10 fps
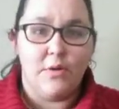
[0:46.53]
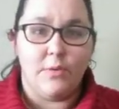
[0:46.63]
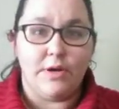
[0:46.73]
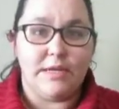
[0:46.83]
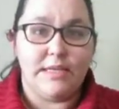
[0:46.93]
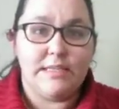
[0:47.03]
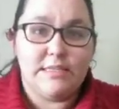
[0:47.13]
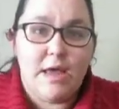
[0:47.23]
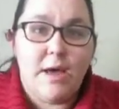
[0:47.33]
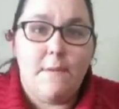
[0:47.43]
what it
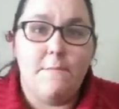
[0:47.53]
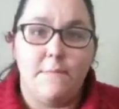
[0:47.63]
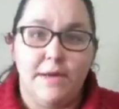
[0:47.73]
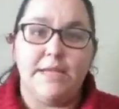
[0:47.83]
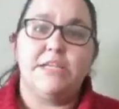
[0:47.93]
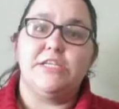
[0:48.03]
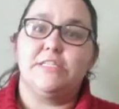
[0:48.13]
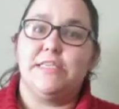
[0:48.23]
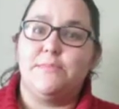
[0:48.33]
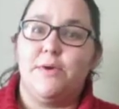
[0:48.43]
is, but it could
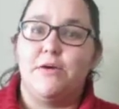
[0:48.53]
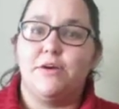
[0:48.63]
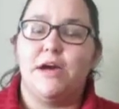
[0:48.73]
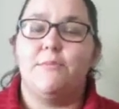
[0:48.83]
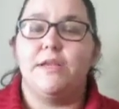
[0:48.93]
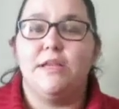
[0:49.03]
just keep on coming.